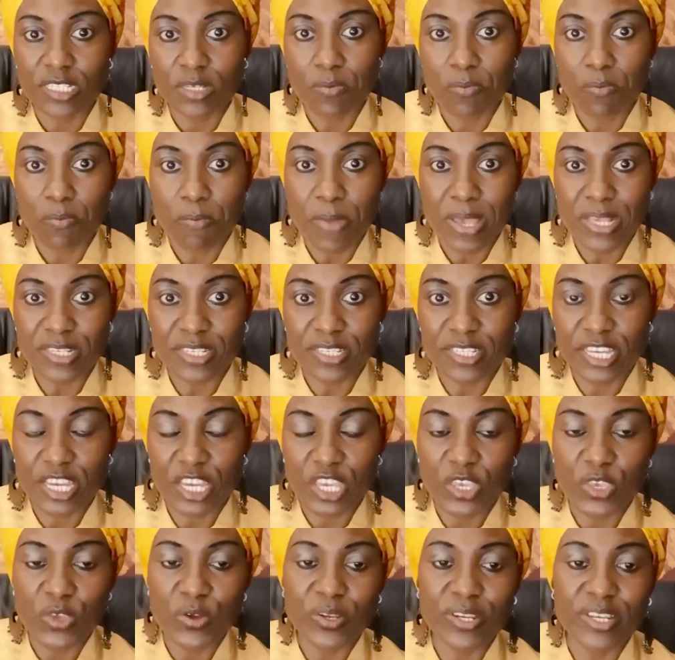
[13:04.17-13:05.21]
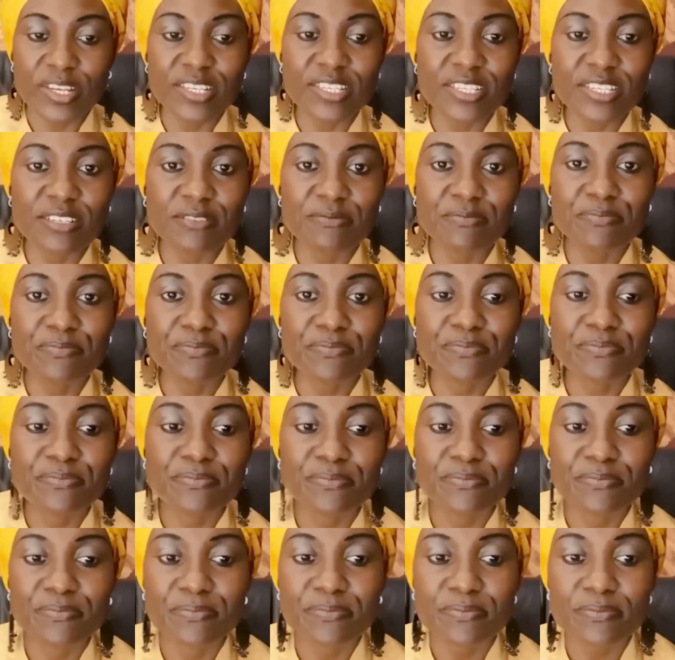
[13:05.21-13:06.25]
the domestic unit.
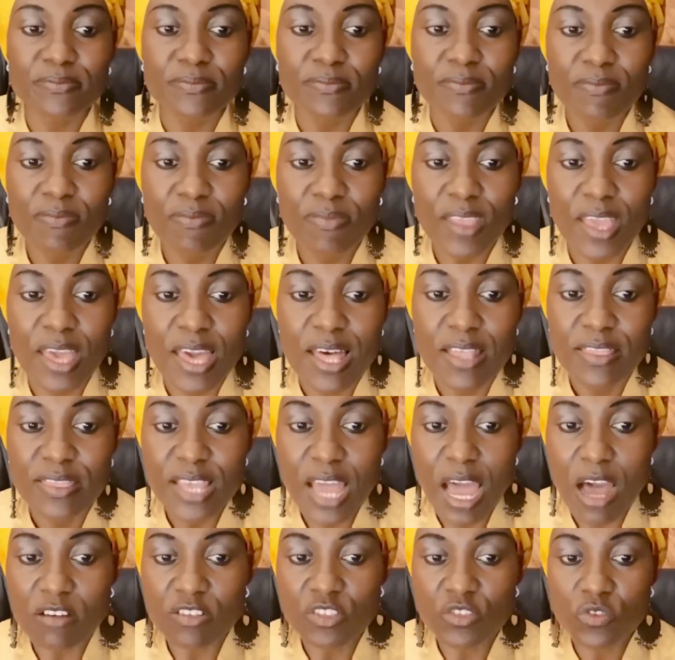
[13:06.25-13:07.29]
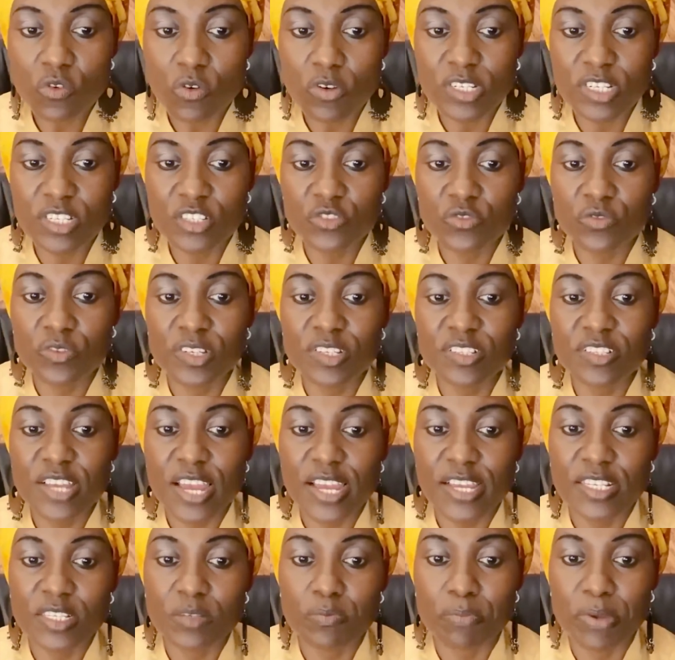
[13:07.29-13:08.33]
The household in
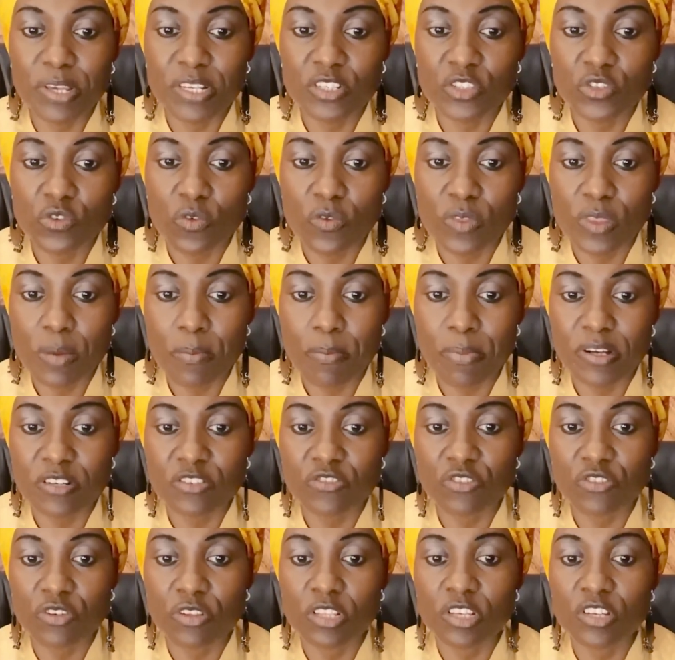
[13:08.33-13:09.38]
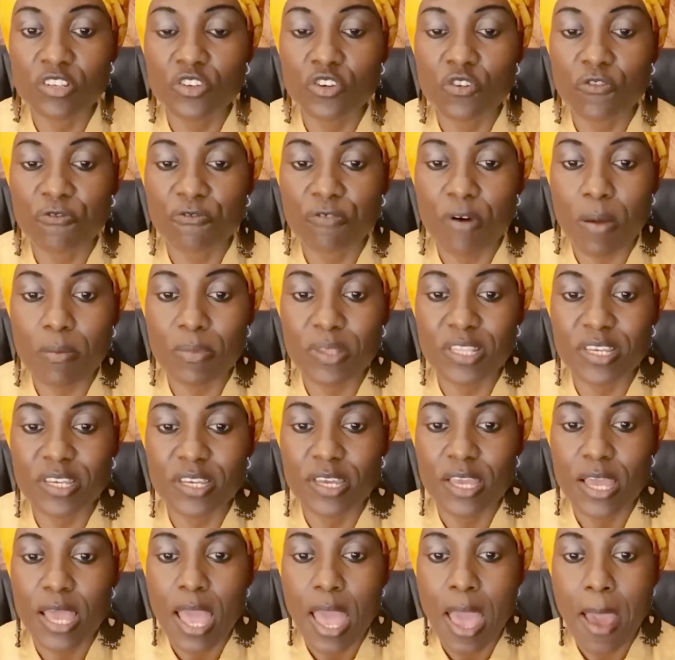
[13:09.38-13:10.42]
Tunisia is based on the patrilineal family.
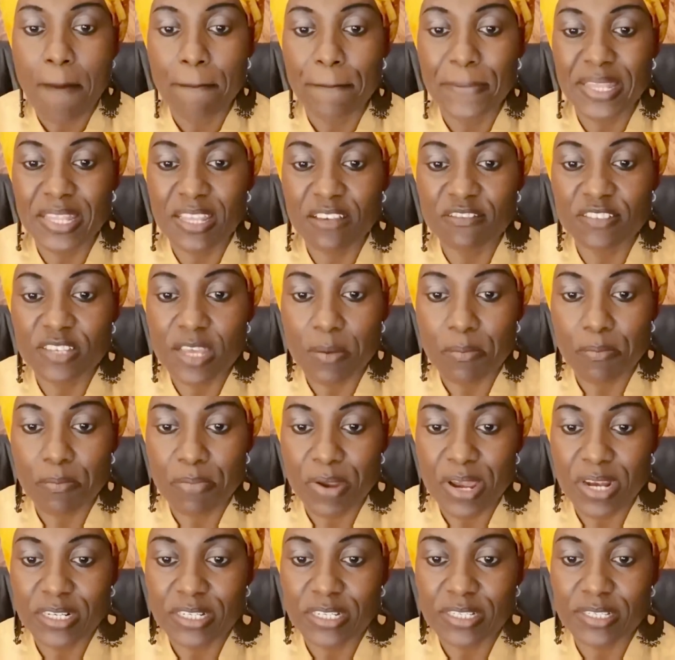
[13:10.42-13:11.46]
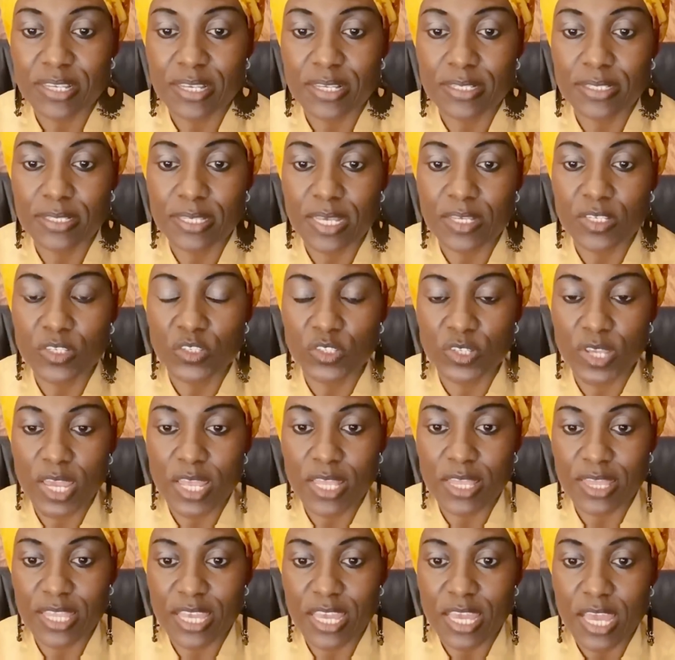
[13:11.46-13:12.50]
Beliefs and practices
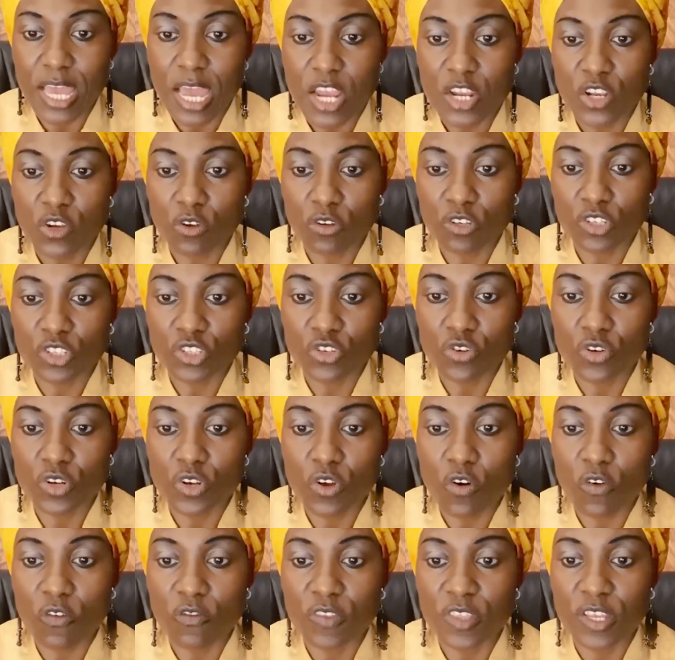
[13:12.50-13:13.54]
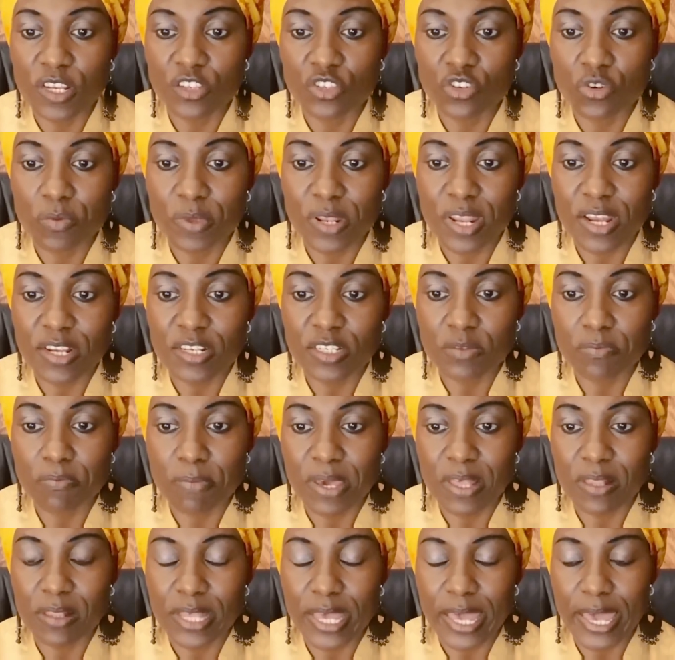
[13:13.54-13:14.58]
sustain the notion of the dominant
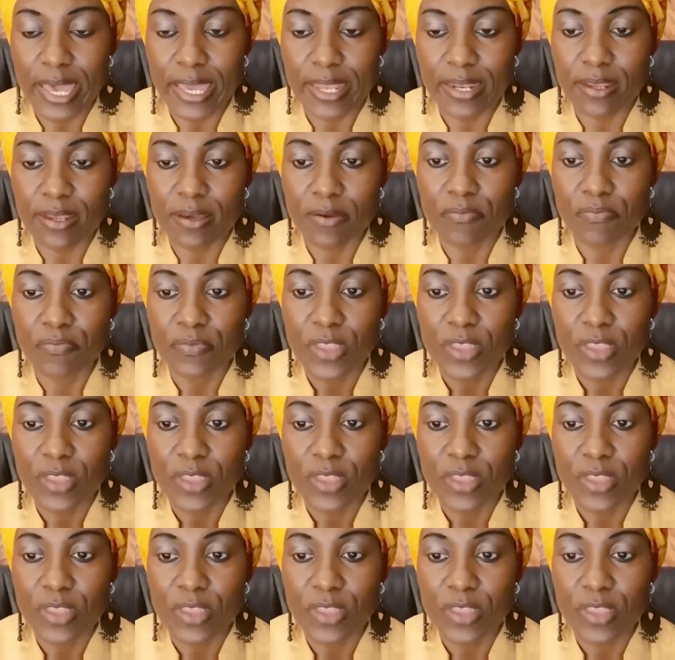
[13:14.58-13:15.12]
male head.